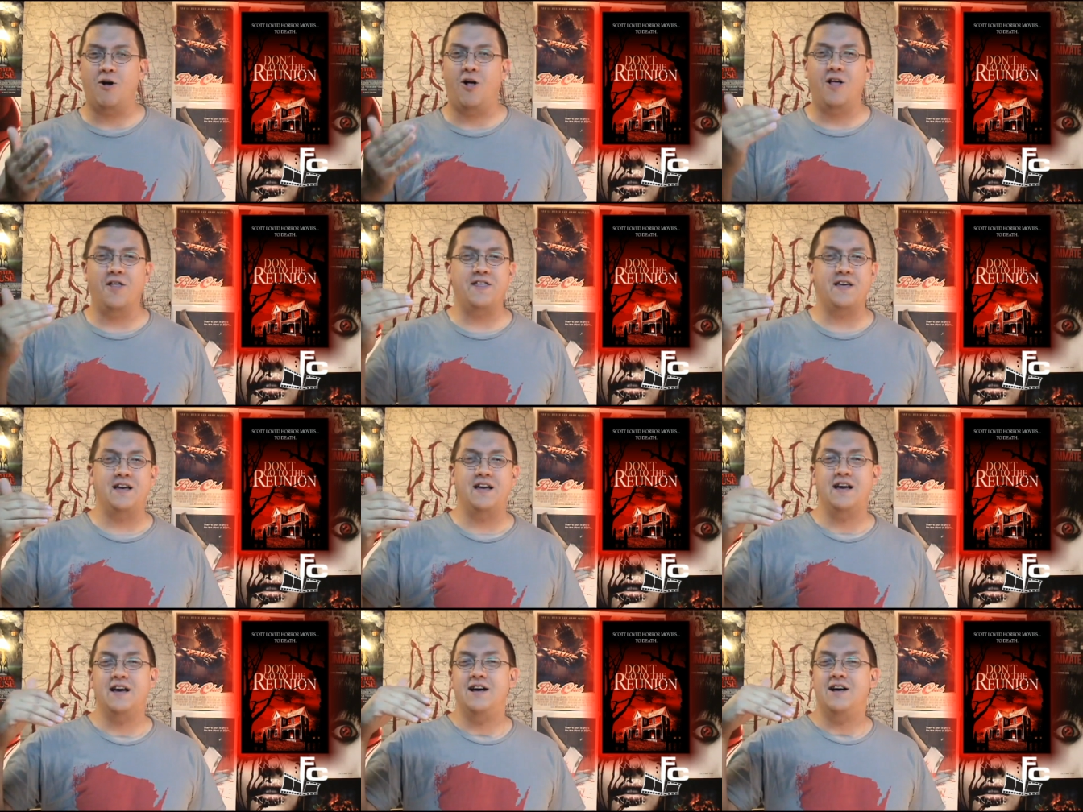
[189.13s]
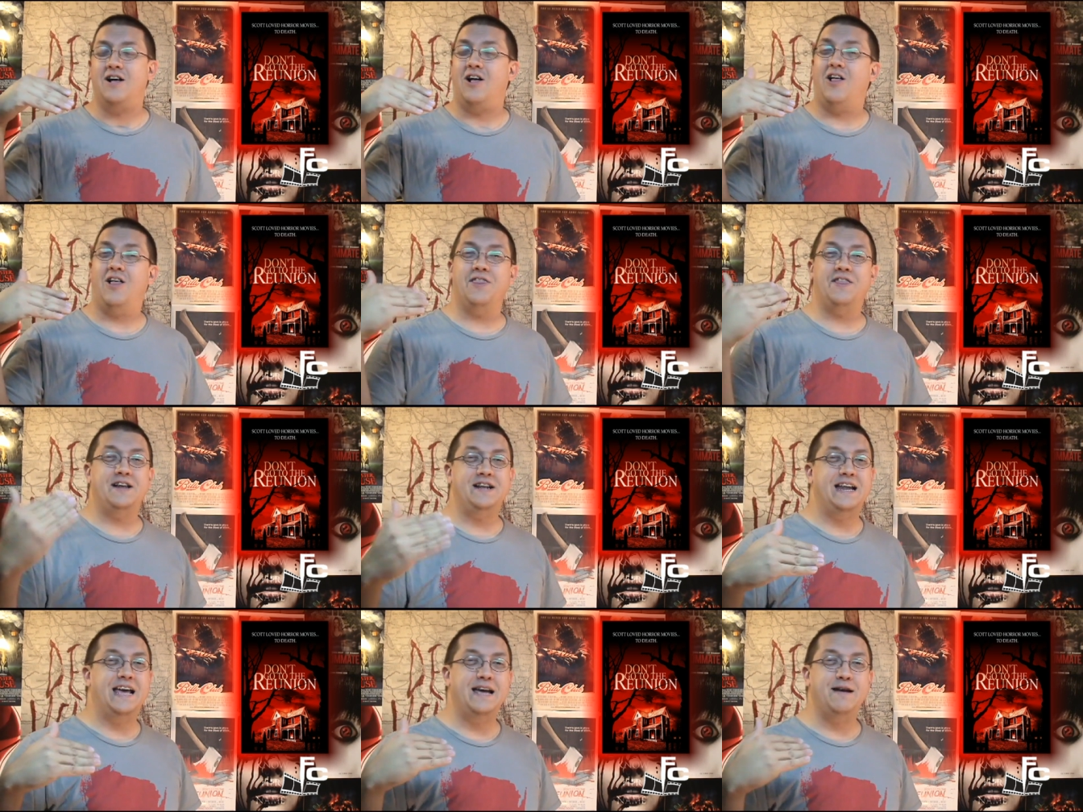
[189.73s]
All the all
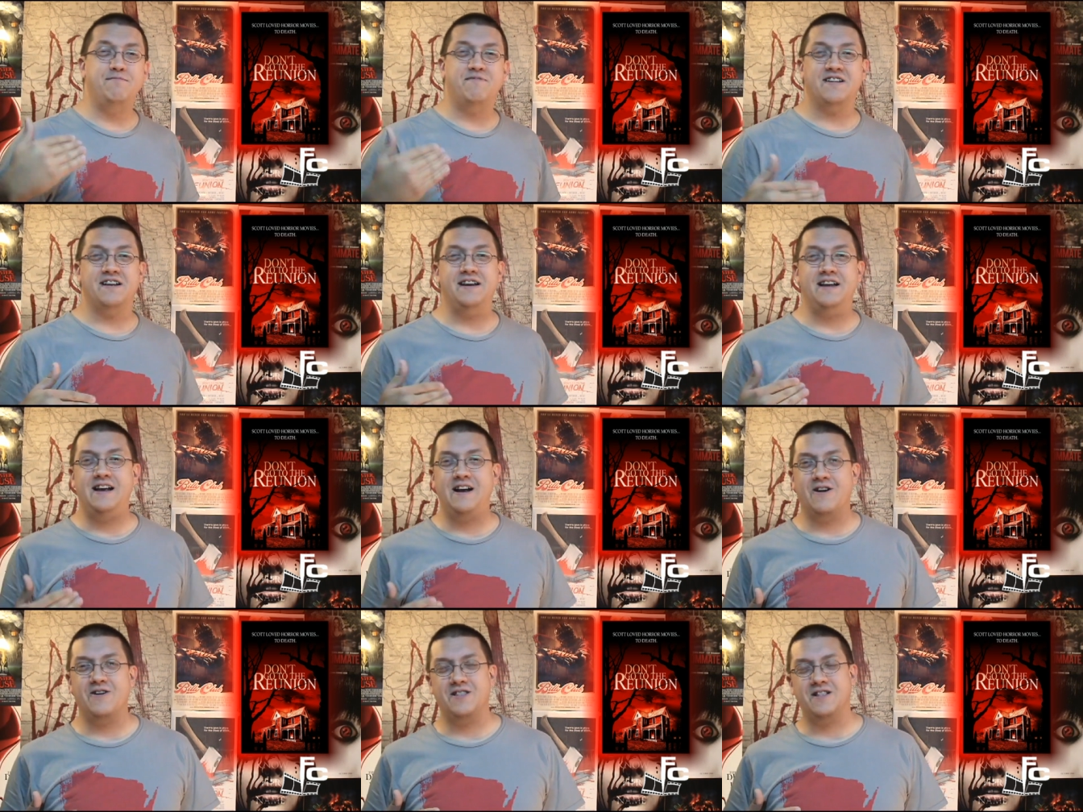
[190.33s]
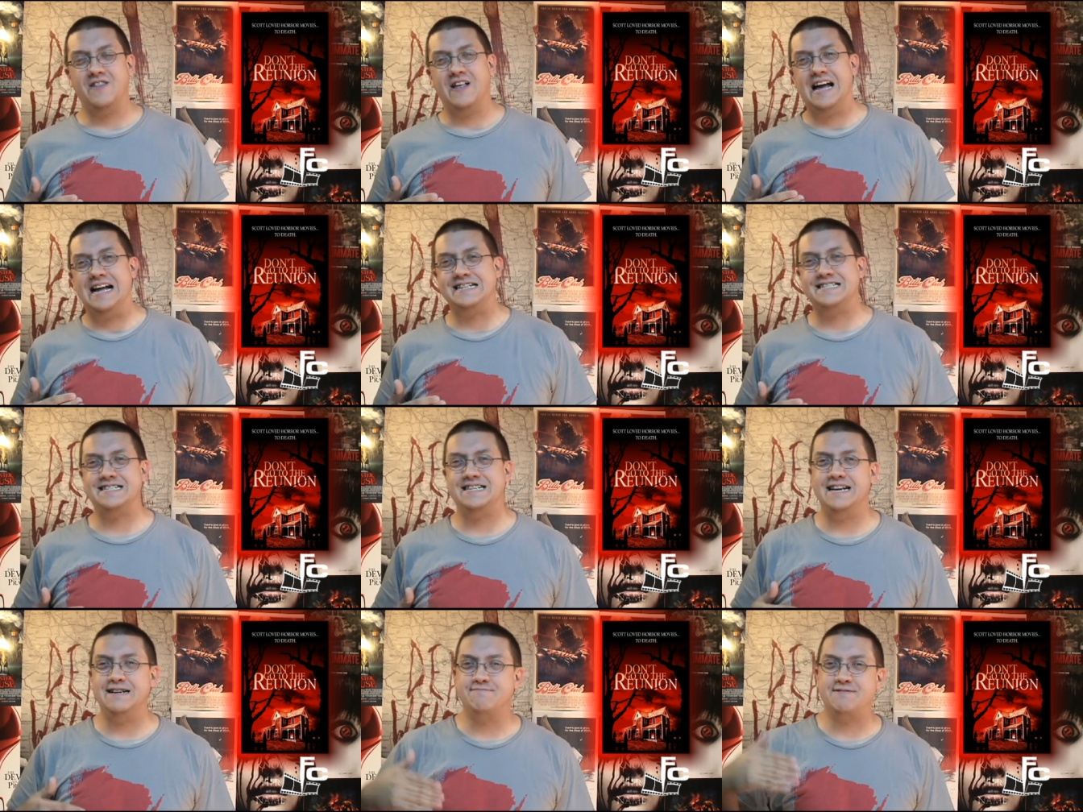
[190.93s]
the names in here, the
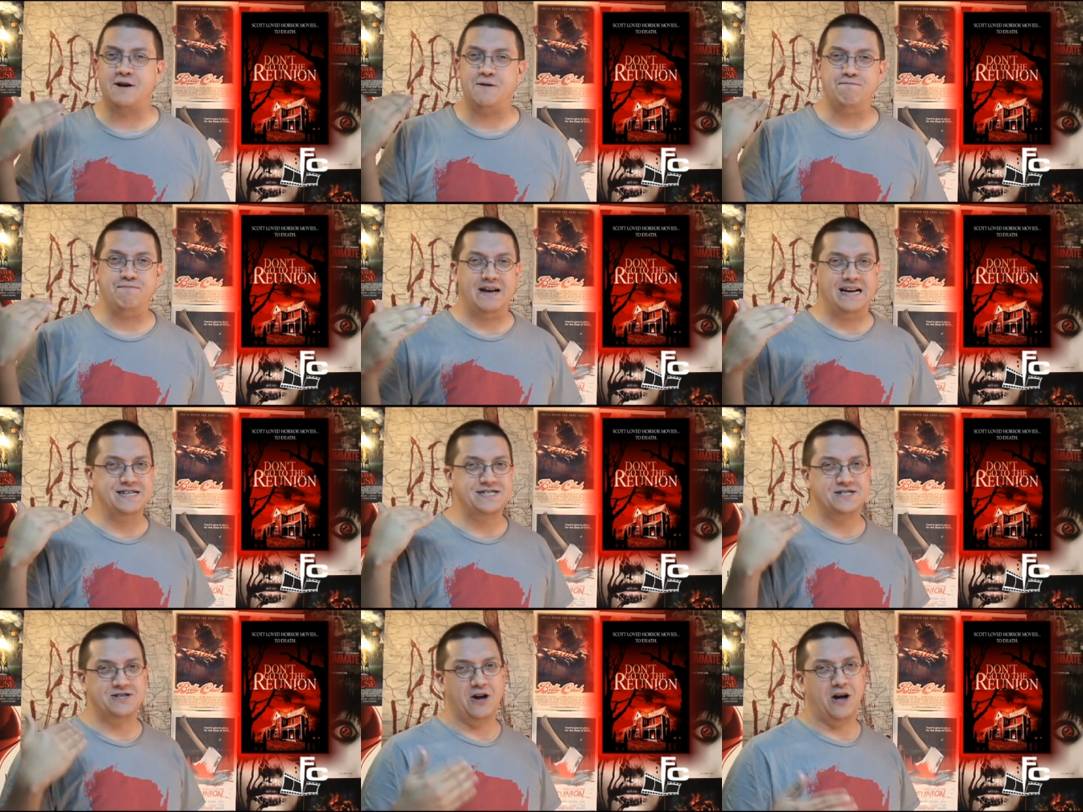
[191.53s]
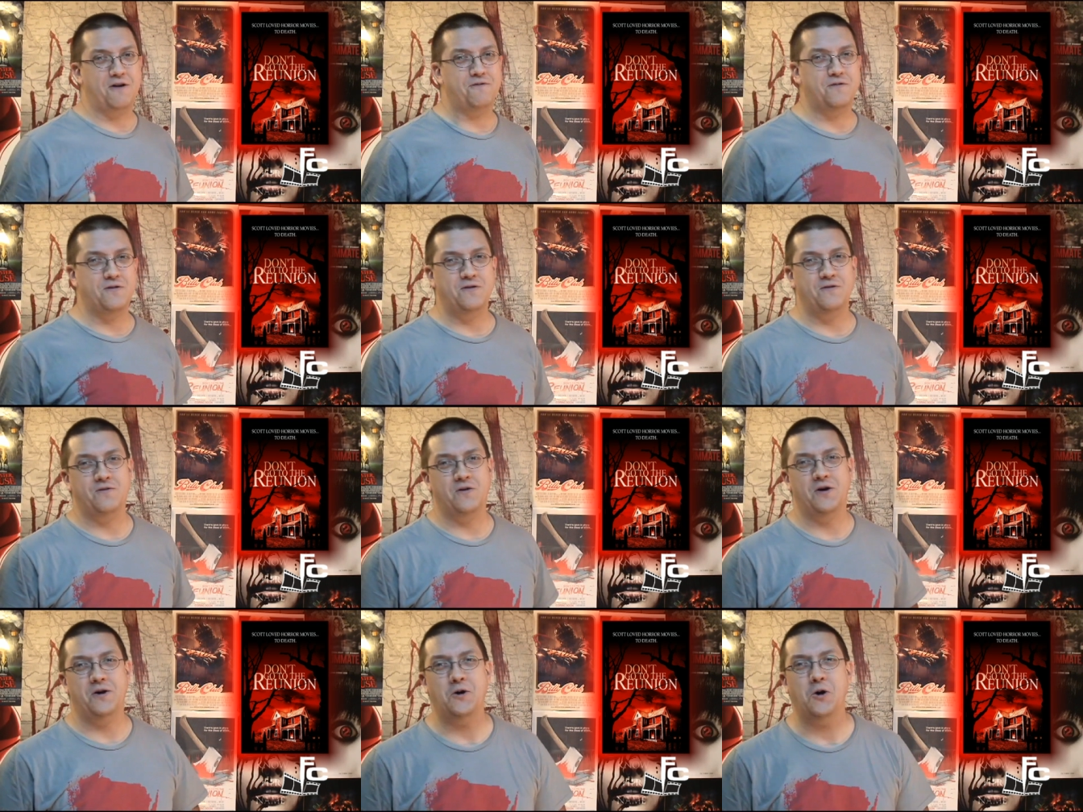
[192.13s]
last names are based off
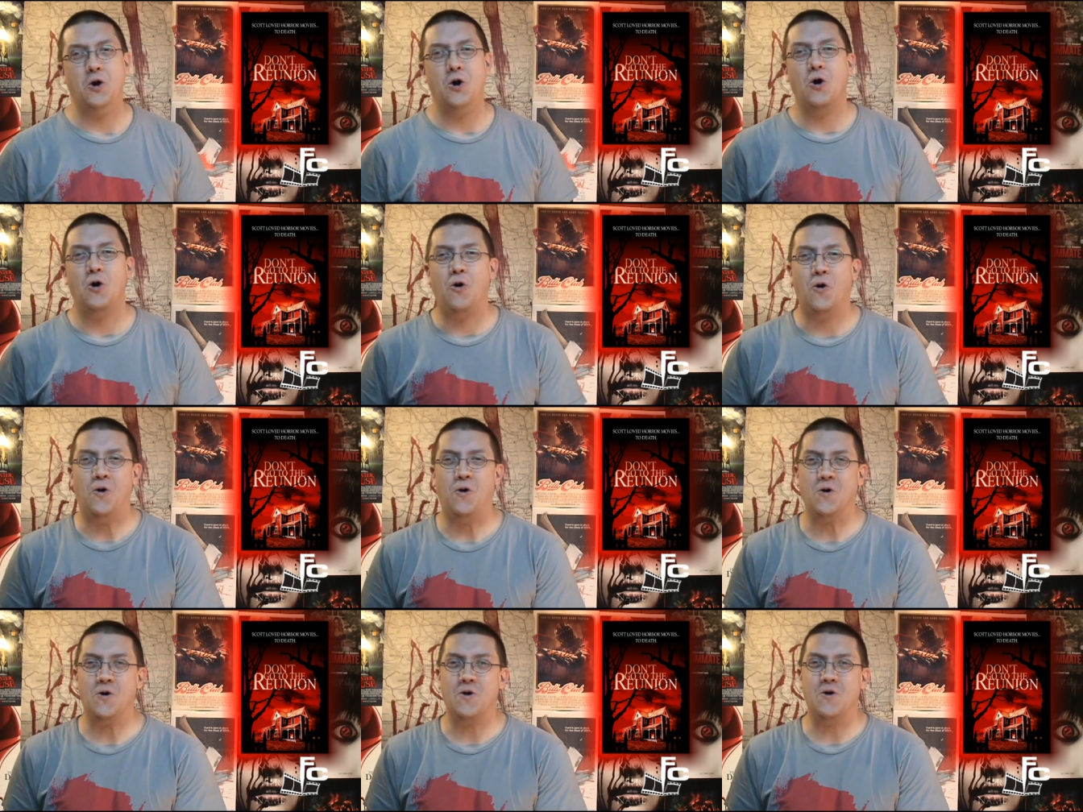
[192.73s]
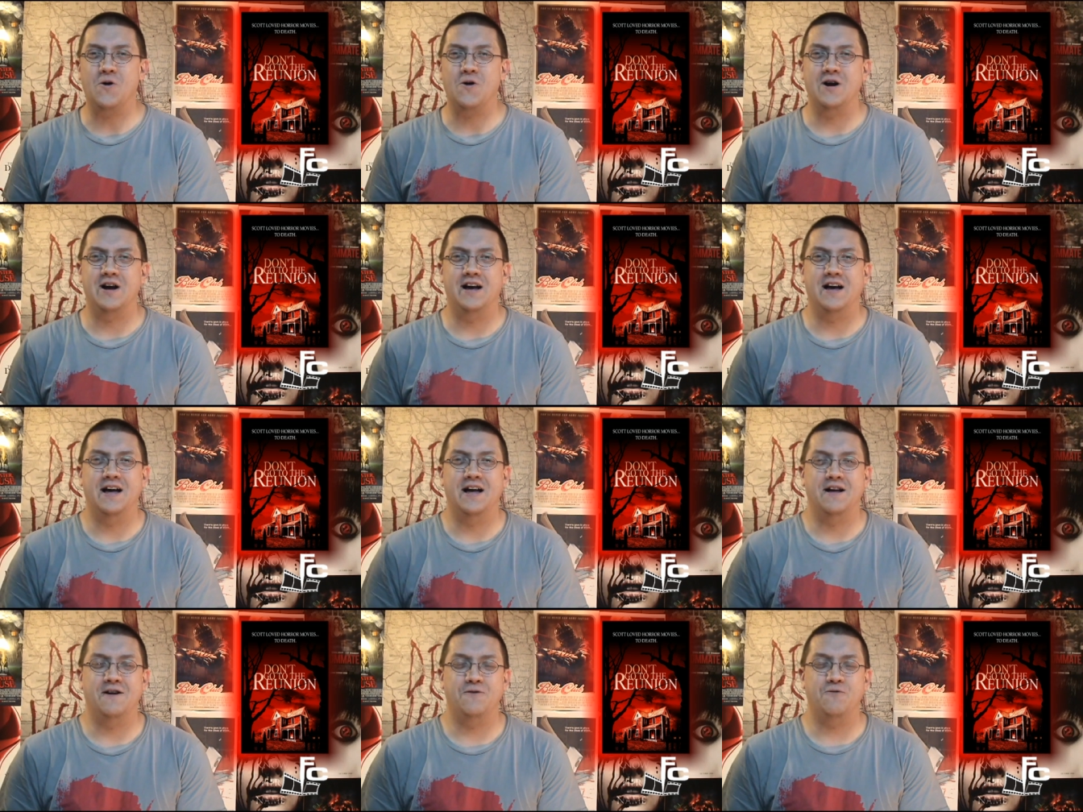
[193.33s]
of uh, horror
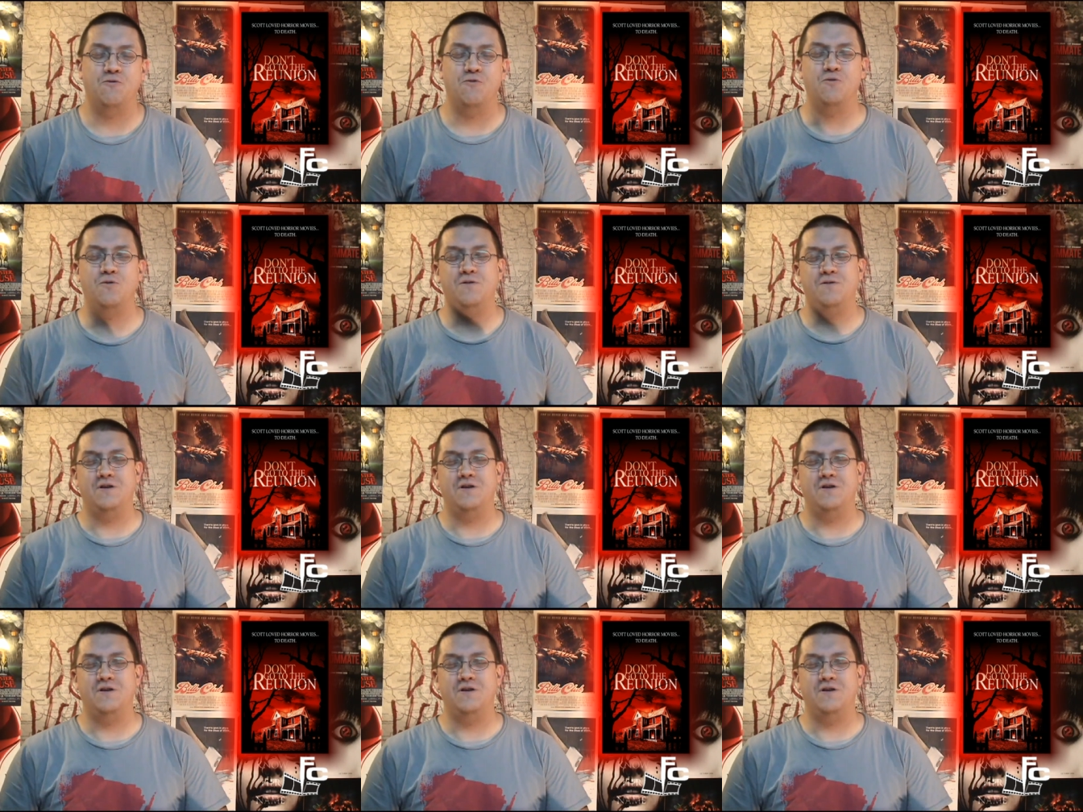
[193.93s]
uh,